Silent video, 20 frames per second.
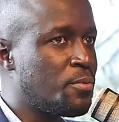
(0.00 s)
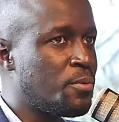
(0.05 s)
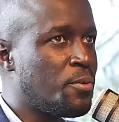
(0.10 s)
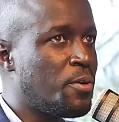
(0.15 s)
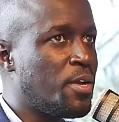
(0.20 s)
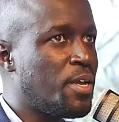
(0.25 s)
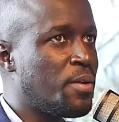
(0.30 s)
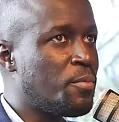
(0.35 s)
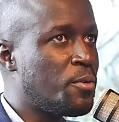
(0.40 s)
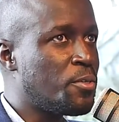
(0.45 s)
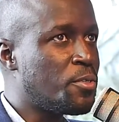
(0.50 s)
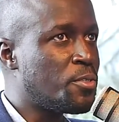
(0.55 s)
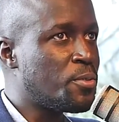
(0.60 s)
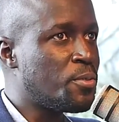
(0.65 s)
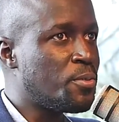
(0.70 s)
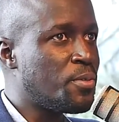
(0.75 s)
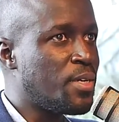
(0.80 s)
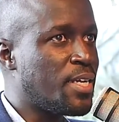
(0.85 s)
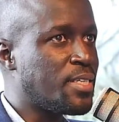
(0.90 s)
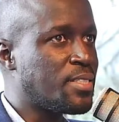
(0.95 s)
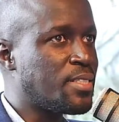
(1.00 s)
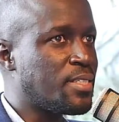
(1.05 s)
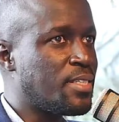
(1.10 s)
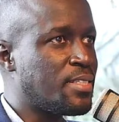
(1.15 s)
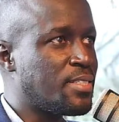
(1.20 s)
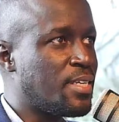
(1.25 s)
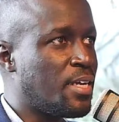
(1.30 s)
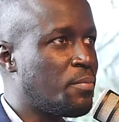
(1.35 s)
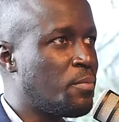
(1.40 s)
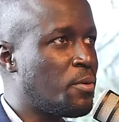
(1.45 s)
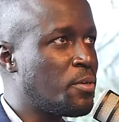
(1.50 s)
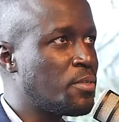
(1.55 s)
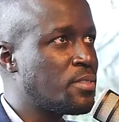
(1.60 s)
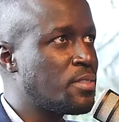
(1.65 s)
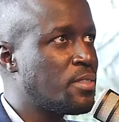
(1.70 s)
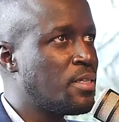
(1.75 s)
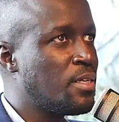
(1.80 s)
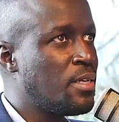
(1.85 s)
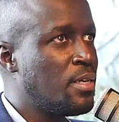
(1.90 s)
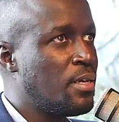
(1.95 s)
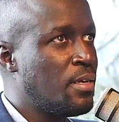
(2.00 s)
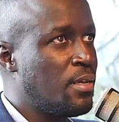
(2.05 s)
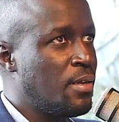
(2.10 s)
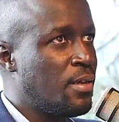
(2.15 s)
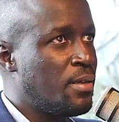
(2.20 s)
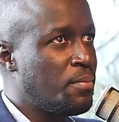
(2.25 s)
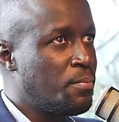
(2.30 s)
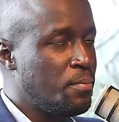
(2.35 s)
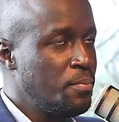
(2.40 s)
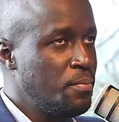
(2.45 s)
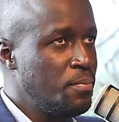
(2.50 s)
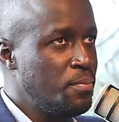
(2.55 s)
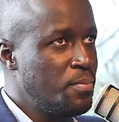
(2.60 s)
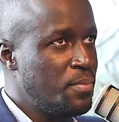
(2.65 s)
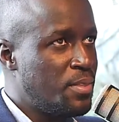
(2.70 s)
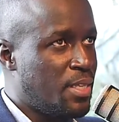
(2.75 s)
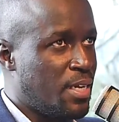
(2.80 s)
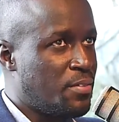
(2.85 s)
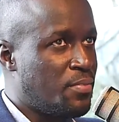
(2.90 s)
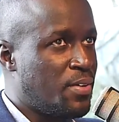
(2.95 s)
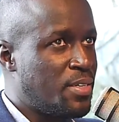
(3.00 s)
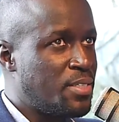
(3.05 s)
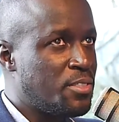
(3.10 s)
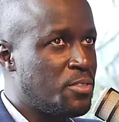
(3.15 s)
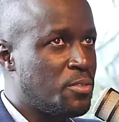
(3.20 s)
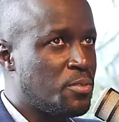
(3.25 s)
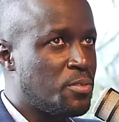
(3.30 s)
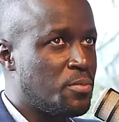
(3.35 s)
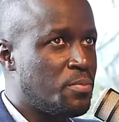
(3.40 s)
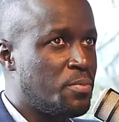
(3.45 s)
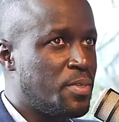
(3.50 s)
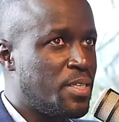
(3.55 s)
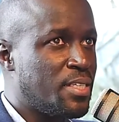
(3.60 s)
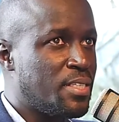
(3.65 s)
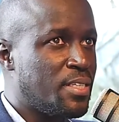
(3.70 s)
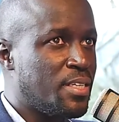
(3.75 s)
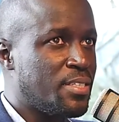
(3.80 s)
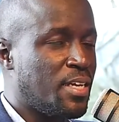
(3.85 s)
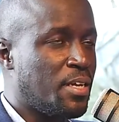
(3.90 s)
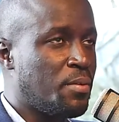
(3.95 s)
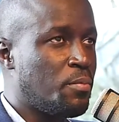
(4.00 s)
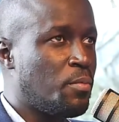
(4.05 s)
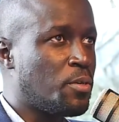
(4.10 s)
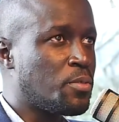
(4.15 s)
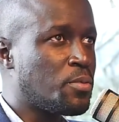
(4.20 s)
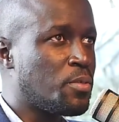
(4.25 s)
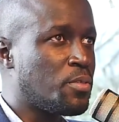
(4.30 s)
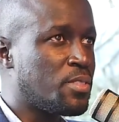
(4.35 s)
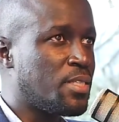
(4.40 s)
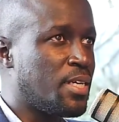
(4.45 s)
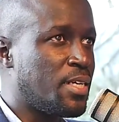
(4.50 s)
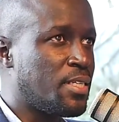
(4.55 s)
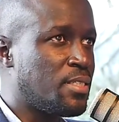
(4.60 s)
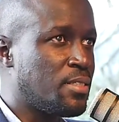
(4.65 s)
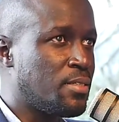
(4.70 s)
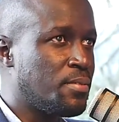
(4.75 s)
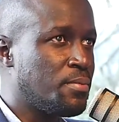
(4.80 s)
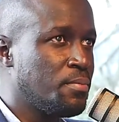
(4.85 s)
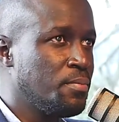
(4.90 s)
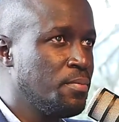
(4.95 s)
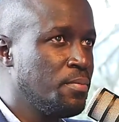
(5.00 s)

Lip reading: we were able to exit the Sandbox. The advantage also of being in the Sandbox was that